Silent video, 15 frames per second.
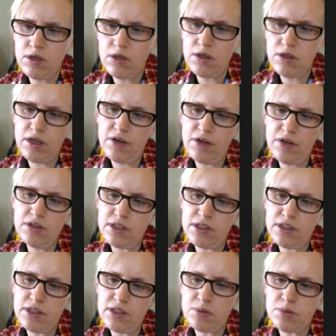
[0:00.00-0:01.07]
Every
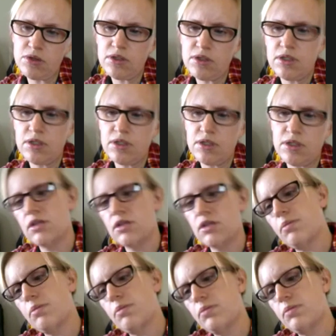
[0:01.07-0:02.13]
6-person
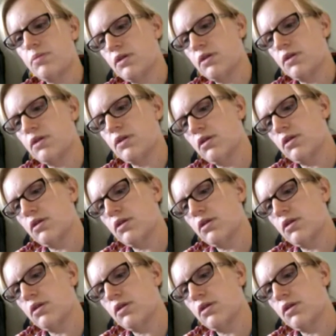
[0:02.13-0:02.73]
example. Okay.